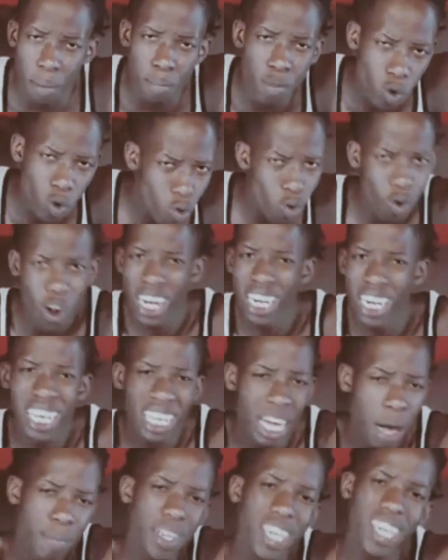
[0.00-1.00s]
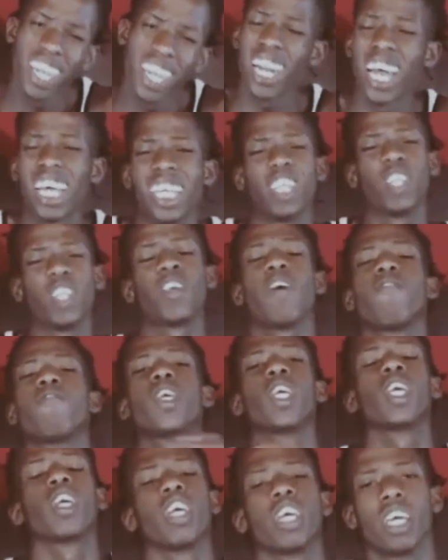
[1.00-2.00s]
Then while it come in, I like the
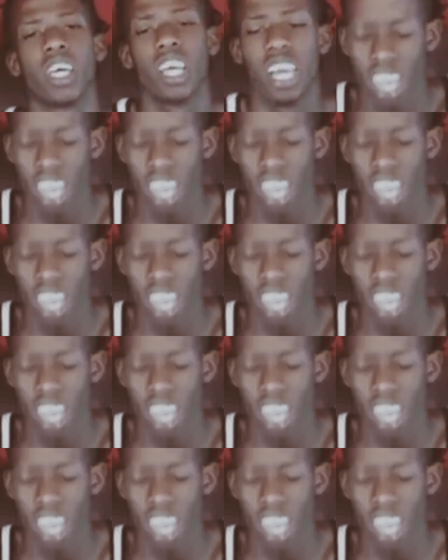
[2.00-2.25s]
traffic.